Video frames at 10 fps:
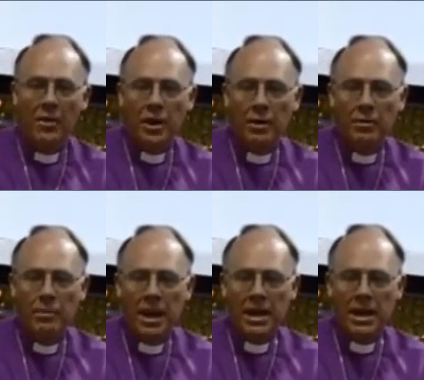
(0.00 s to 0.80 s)
There
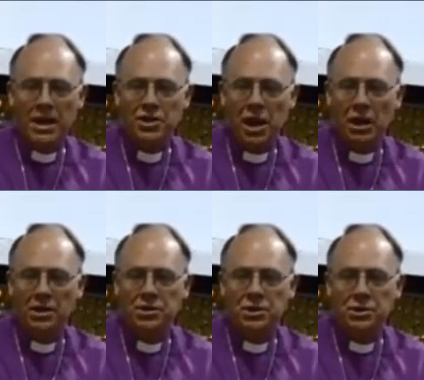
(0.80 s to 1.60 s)
are many
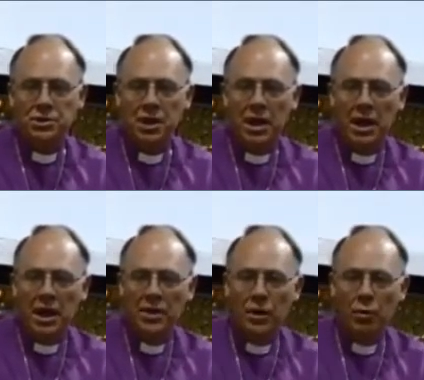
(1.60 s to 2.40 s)
challenges
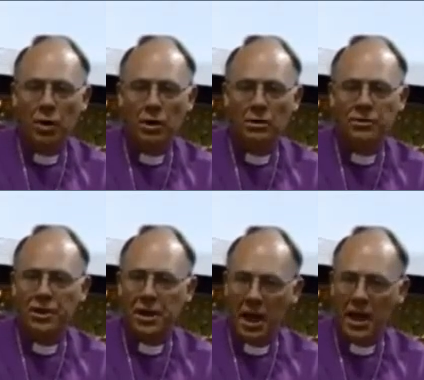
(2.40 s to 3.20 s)
in the world
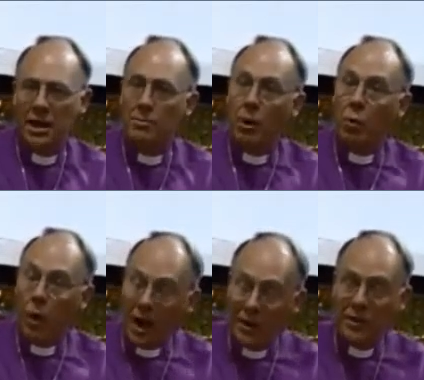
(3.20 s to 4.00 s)
today, but
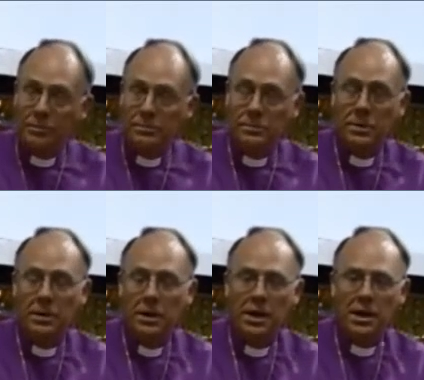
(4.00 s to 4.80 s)
one of them
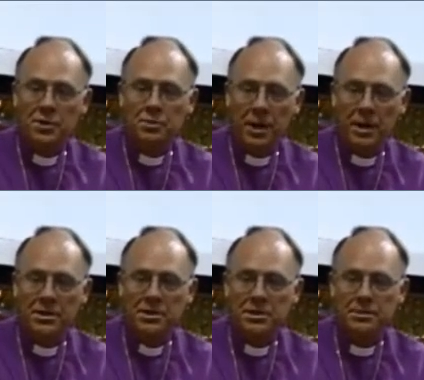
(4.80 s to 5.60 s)
is
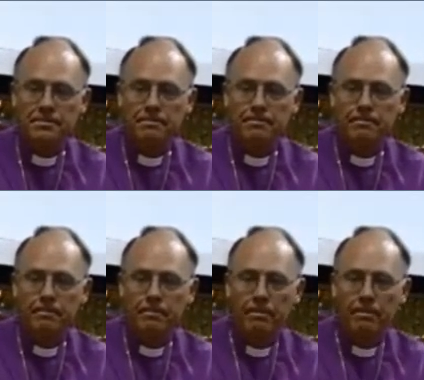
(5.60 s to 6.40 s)
peace.
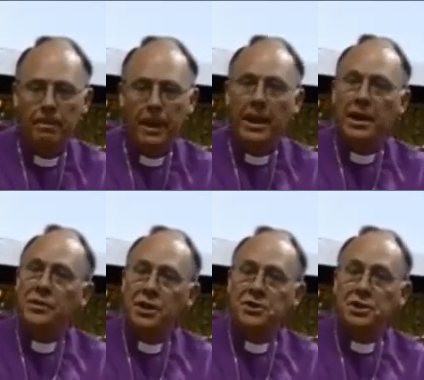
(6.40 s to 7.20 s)

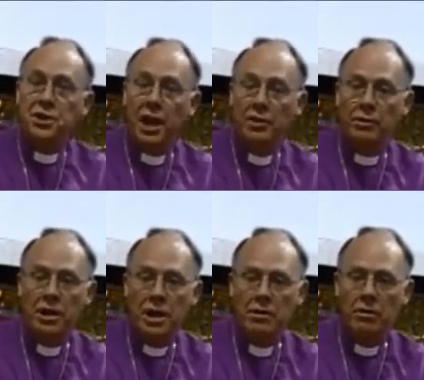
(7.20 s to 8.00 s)
In this
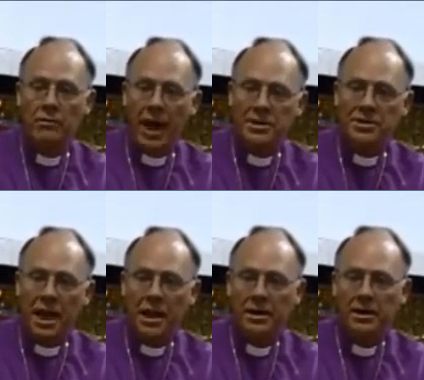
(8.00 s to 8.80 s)
centenary year of
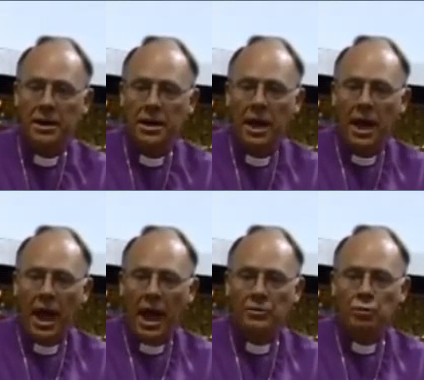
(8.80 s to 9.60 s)
Anzac,
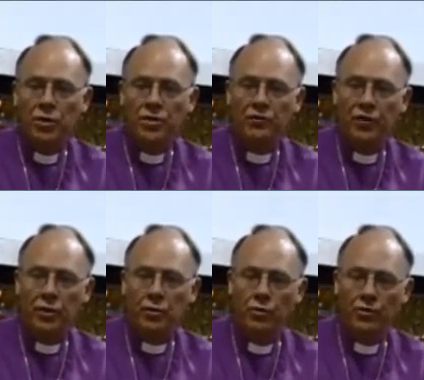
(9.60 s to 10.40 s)
and with
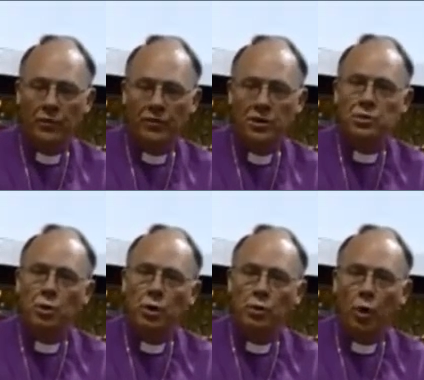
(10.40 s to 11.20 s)
the First
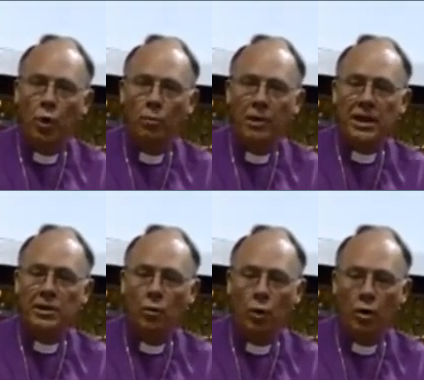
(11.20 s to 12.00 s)
World War
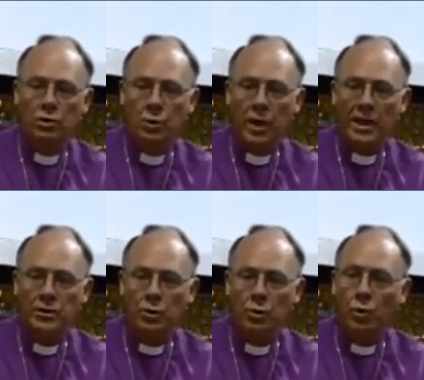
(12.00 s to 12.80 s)
being the war to
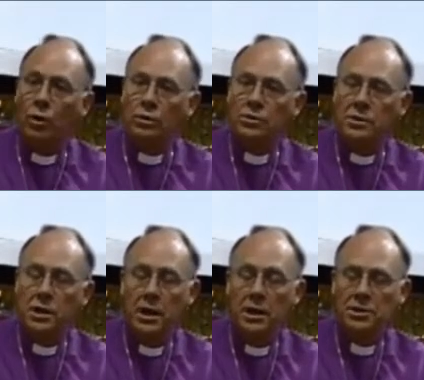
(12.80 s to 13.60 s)
end all wars,
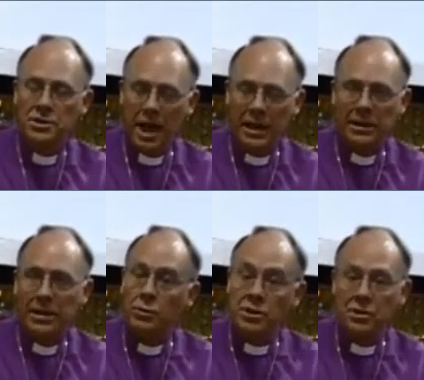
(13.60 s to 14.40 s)

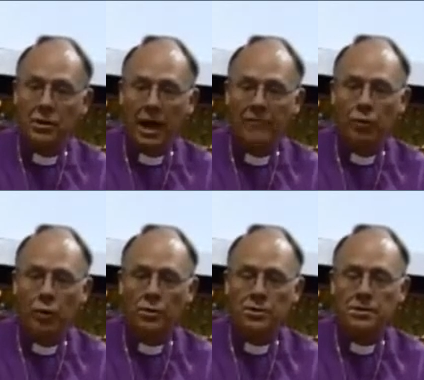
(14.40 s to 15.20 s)
sadly, we still have
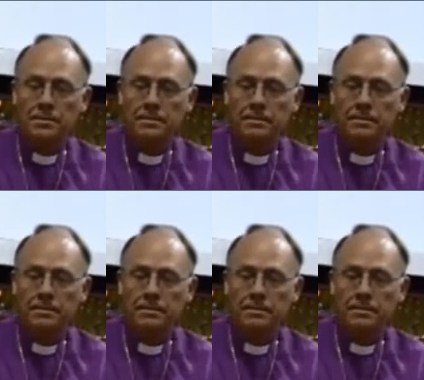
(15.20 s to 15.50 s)
wars.